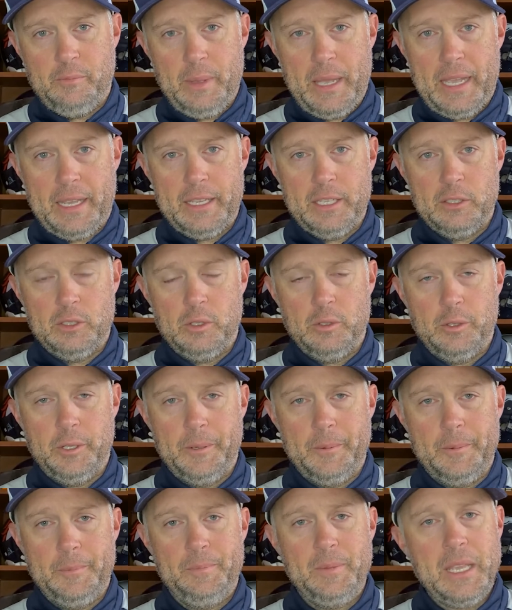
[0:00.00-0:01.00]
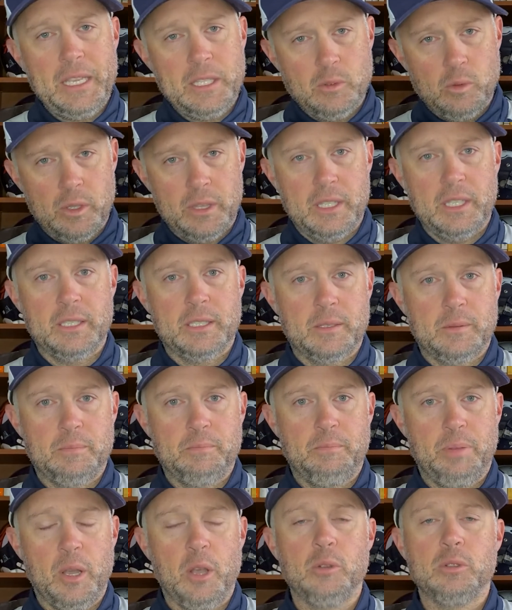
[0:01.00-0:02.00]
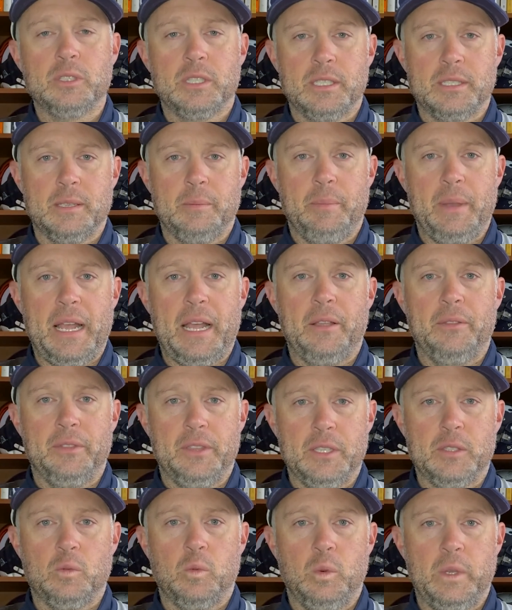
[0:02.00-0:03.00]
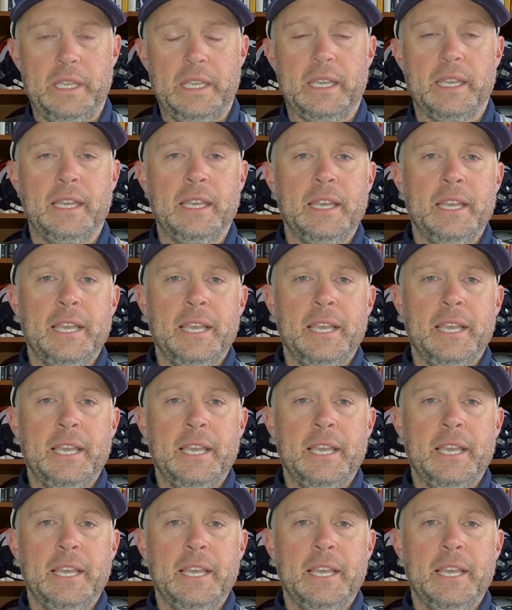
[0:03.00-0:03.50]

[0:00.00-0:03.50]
back into it. And that's what this post is about this week,